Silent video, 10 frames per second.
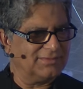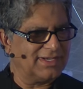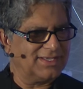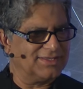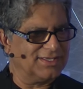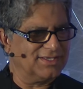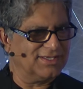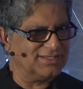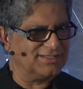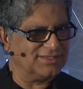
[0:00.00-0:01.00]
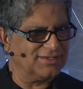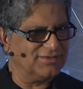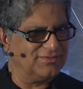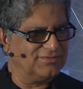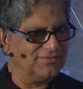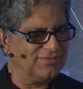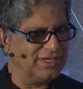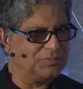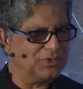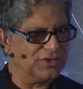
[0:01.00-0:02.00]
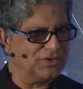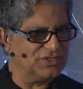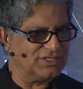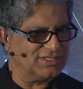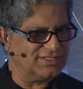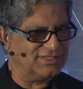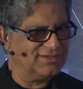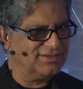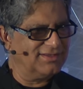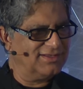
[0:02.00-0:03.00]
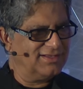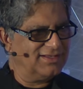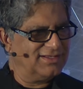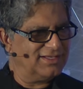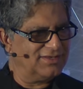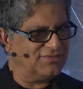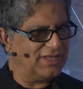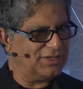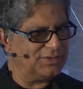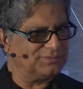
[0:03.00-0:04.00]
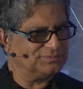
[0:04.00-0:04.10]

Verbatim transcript: I think he's a very precocious little fellow?